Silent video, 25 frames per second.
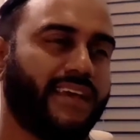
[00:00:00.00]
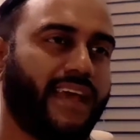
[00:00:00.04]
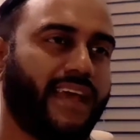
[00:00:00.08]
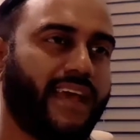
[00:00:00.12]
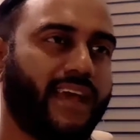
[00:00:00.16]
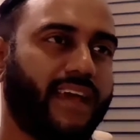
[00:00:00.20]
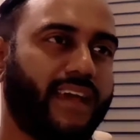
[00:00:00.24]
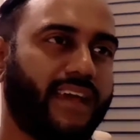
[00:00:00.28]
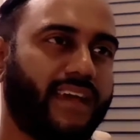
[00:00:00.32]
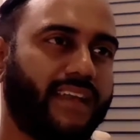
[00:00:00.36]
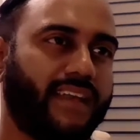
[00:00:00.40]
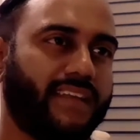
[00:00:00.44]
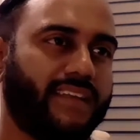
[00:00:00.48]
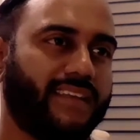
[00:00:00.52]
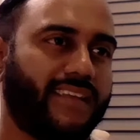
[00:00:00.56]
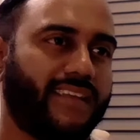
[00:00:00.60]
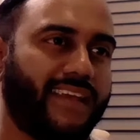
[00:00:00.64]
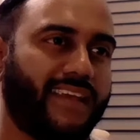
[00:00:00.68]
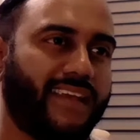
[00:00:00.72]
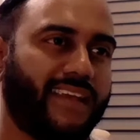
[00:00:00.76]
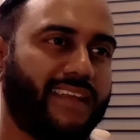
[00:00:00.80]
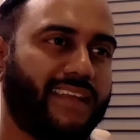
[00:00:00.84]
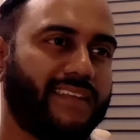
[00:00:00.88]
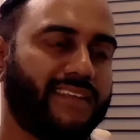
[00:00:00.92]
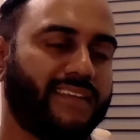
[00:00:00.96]
and
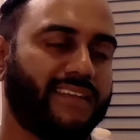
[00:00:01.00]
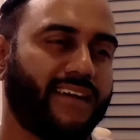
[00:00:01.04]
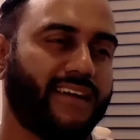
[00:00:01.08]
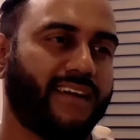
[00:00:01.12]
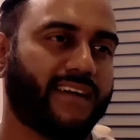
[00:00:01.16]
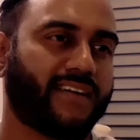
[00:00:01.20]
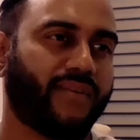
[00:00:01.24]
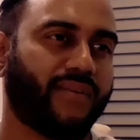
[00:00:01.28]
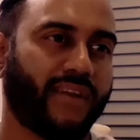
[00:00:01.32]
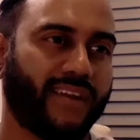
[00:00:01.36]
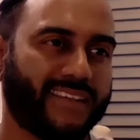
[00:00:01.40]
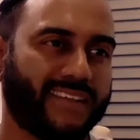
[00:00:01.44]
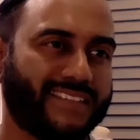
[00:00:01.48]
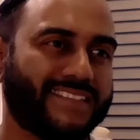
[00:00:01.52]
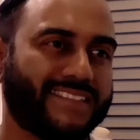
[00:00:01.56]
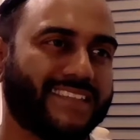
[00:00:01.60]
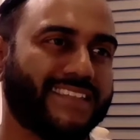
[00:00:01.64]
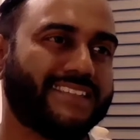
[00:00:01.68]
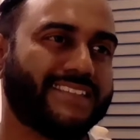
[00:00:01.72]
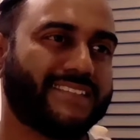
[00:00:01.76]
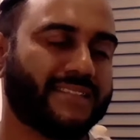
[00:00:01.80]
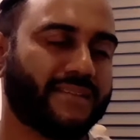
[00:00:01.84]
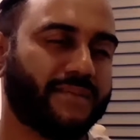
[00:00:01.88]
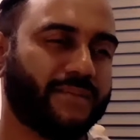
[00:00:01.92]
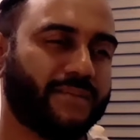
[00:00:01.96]
create a
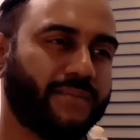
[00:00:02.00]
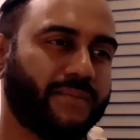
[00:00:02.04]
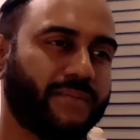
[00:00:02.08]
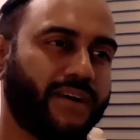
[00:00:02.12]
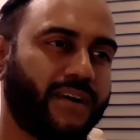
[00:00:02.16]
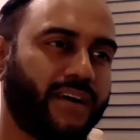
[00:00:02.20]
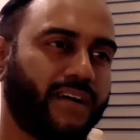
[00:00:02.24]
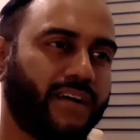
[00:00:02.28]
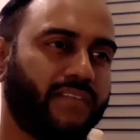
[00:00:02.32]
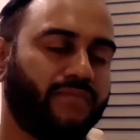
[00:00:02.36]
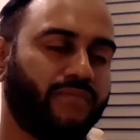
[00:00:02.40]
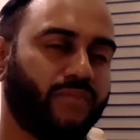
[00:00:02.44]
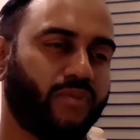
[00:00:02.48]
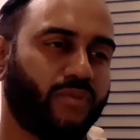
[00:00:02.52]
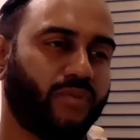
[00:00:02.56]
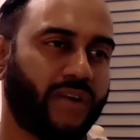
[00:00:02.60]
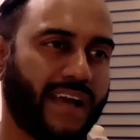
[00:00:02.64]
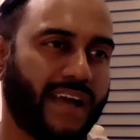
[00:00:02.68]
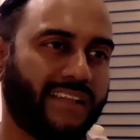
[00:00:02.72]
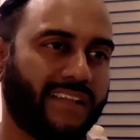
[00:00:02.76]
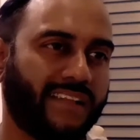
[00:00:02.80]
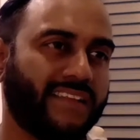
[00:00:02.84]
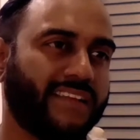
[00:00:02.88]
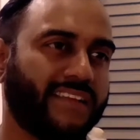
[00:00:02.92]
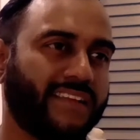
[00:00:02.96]
system of
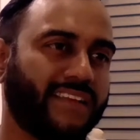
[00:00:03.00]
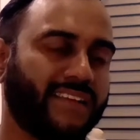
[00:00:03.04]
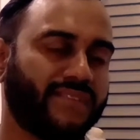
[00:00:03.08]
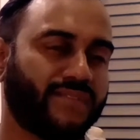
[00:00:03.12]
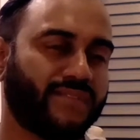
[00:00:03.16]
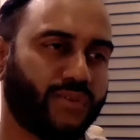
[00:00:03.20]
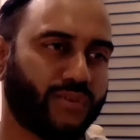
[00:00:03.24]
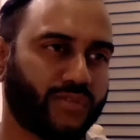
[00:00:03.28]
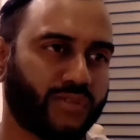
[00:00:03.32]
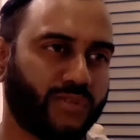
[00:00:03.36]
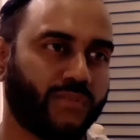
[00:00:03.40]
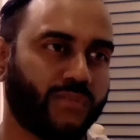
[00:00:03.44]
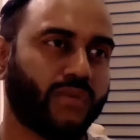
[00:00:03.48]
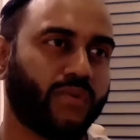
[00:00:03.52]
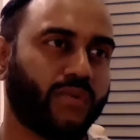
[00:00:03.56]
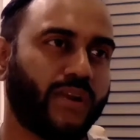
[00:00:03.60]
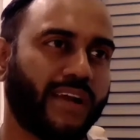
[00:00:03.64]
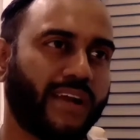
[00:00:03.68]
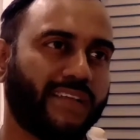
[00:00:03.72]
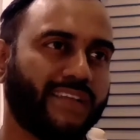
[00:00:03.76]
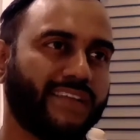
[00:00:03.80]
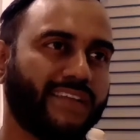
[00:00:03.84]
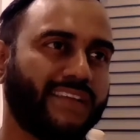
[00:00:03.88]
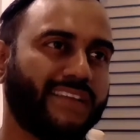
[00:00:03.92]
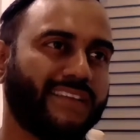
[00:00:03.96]
morality, social
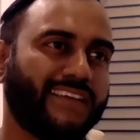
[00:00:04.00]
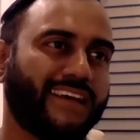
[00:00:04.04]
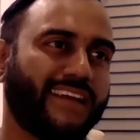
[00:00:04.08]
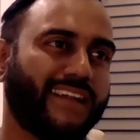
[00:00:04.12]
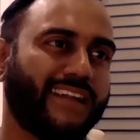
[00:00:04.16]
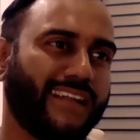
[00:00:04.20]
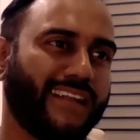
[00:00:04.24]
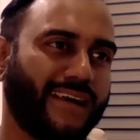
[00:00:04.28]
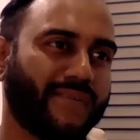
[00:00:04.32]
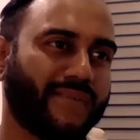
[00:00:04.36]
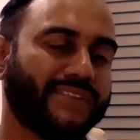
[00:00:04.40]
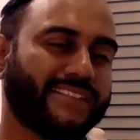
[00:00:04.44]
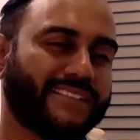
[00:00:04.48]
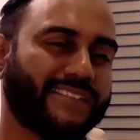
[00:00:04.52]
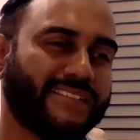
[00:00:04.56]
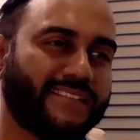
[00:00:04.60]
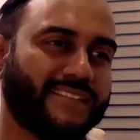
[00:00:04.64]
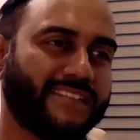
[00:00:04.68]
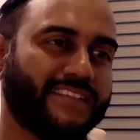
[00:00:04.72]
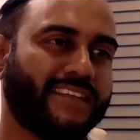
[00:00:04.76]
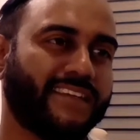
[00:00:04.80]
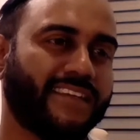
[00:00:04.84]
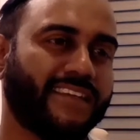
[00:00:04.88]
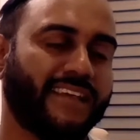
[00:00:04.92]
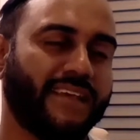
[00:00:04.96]
morality, that allow us to